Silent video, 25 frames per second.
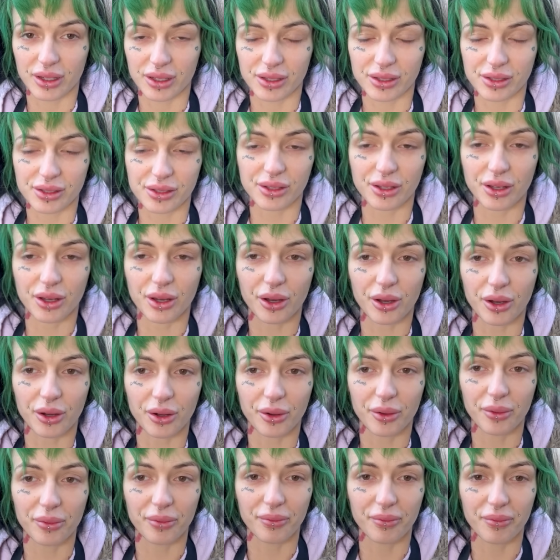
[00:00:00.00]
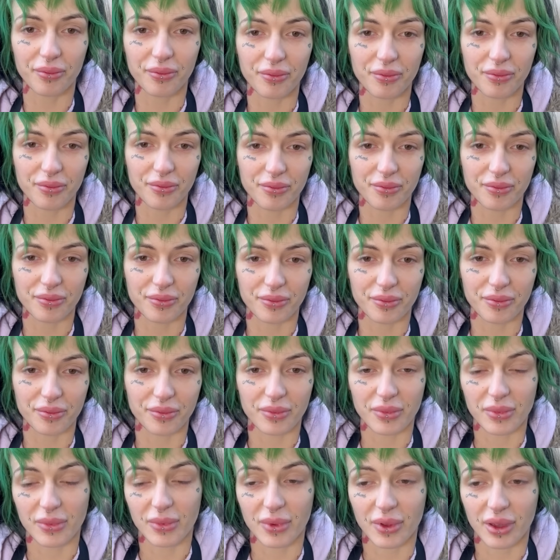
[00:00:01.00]
So
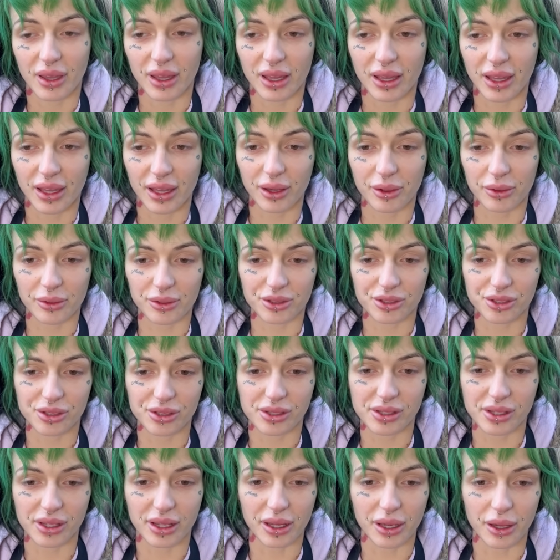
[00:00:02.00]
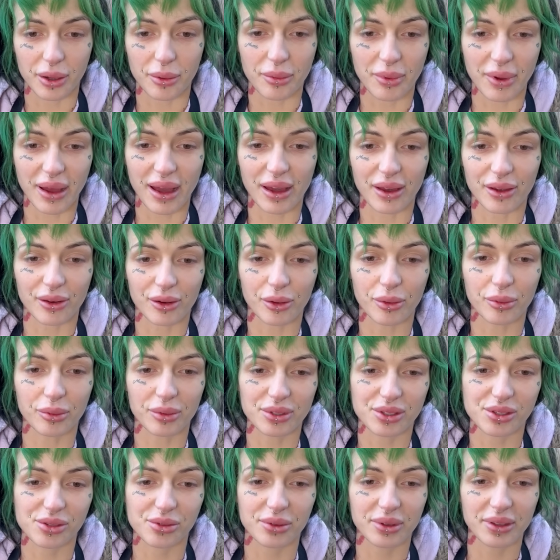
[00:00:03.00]
it was just like a battle
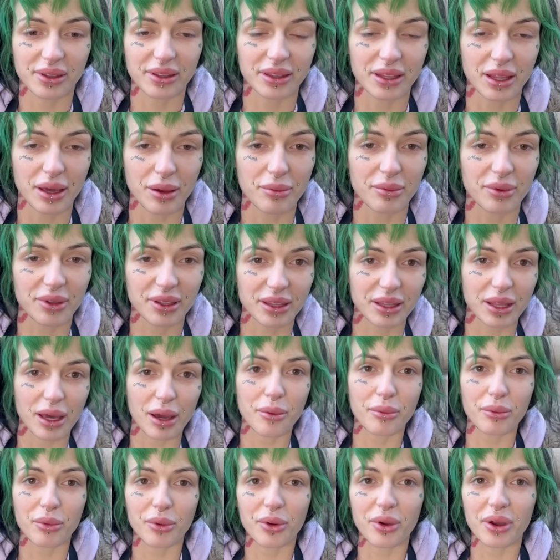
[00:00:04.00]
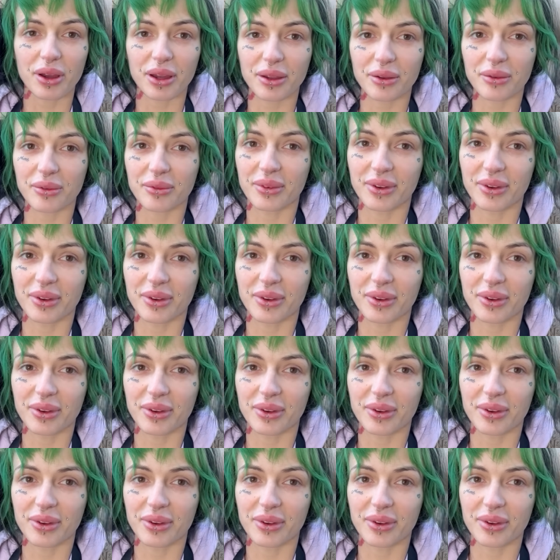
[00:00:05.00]
between them at that point.